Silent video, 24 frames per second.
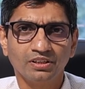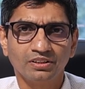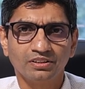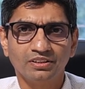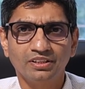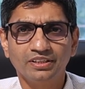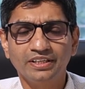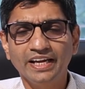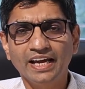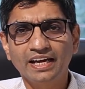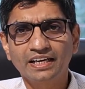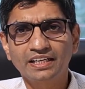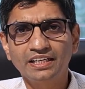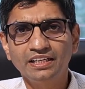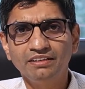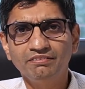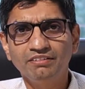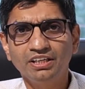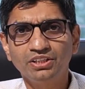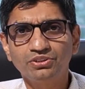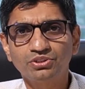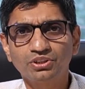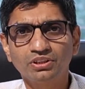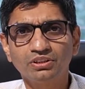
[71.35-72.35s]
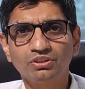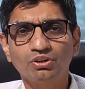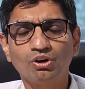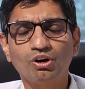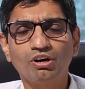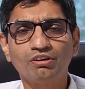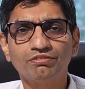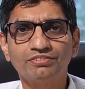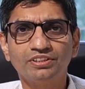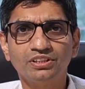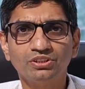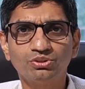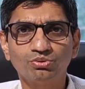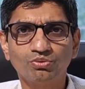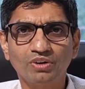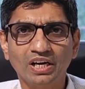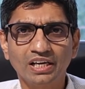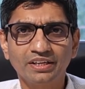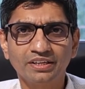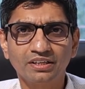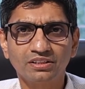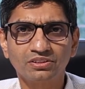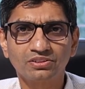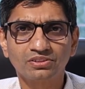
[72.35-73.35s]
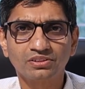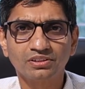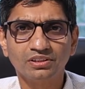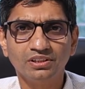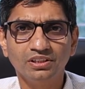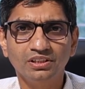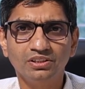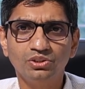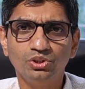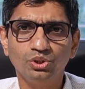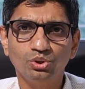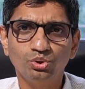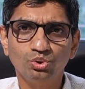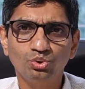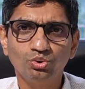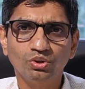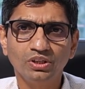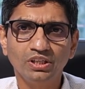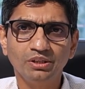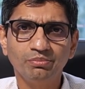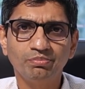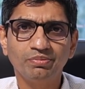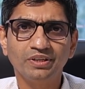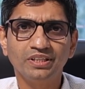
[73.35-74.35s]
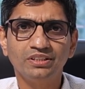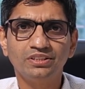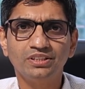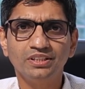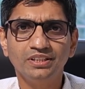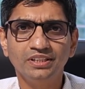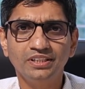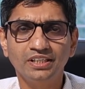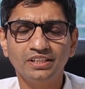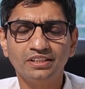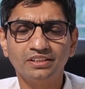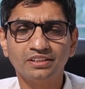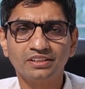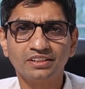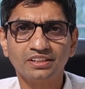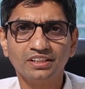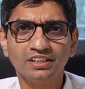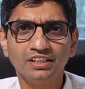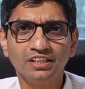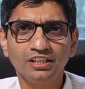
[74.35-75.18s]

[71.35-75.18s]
The reactivation of this virus is usually preceded